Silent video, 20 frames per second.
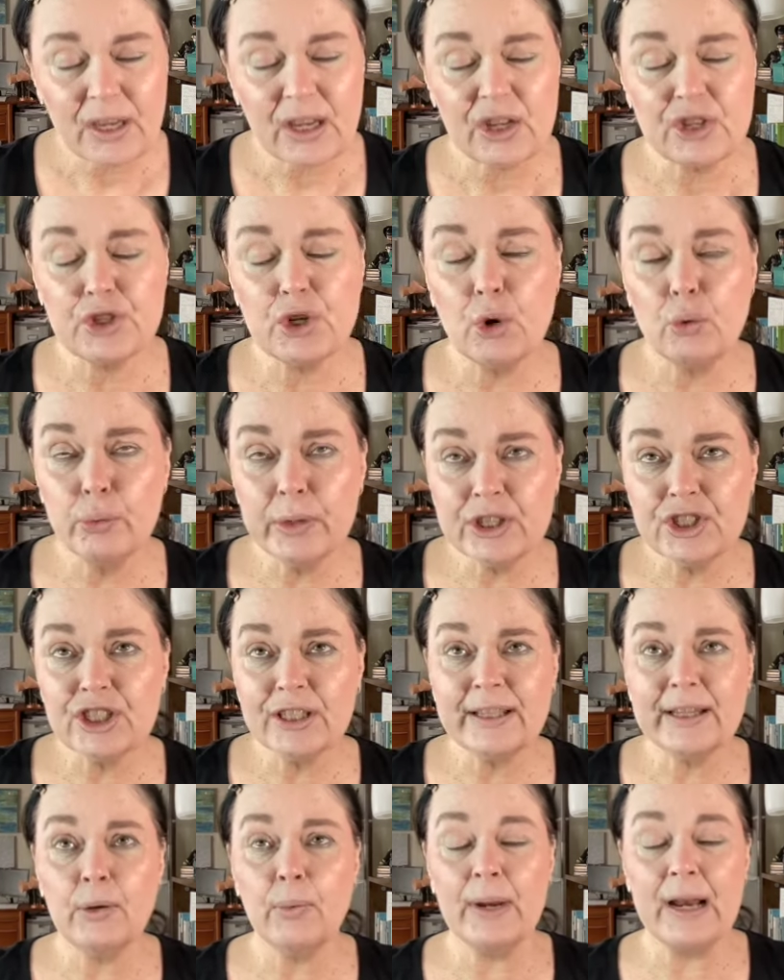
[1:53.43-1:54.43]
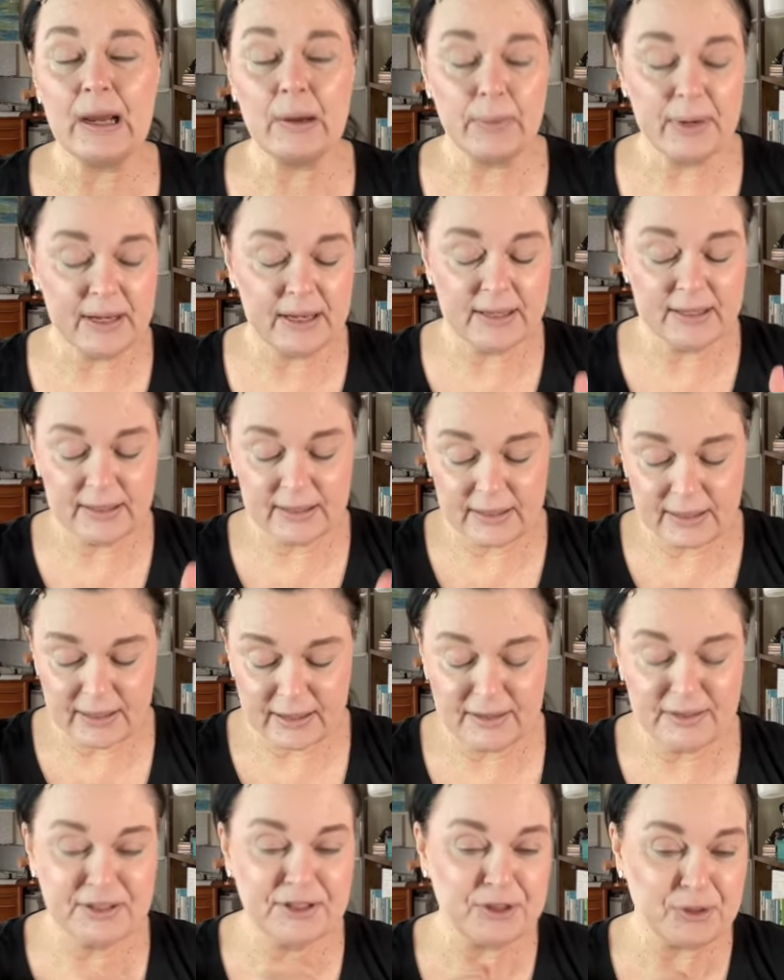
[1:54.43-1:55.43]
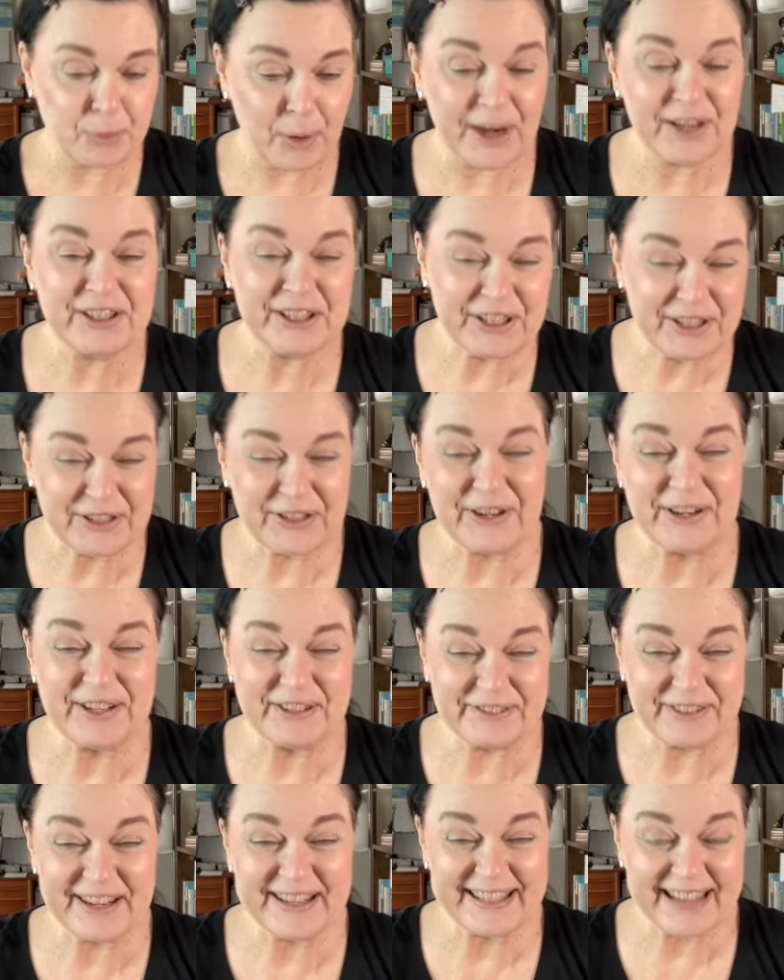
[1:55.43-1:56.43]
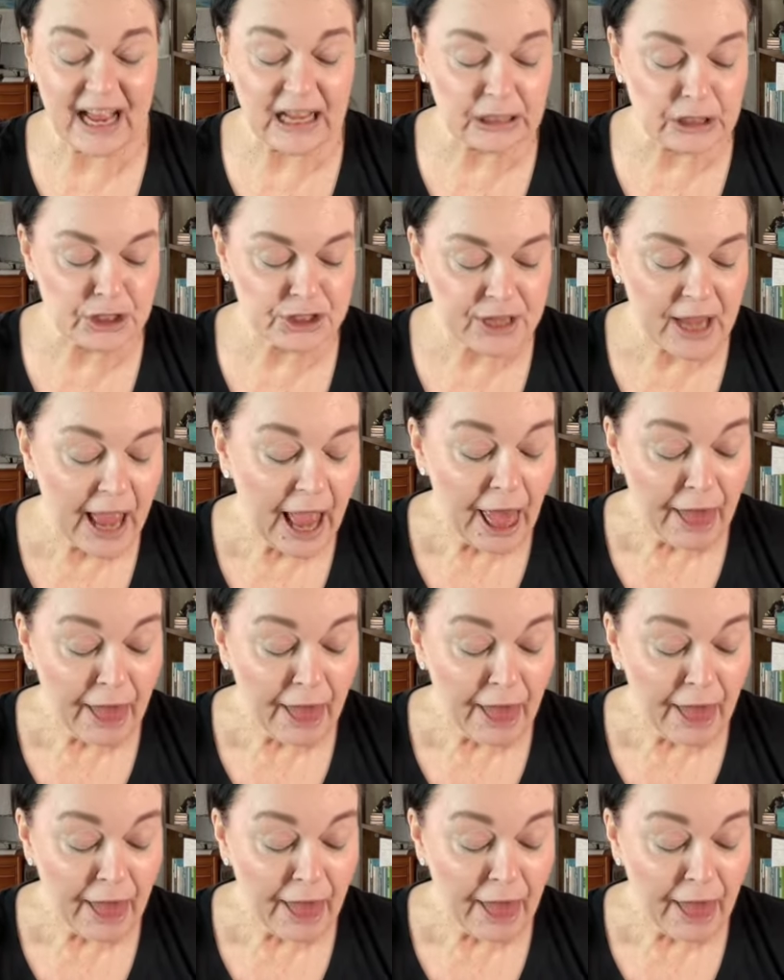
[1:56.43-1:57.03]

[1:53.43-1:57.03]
So originally when I was swatching and trying to find colors,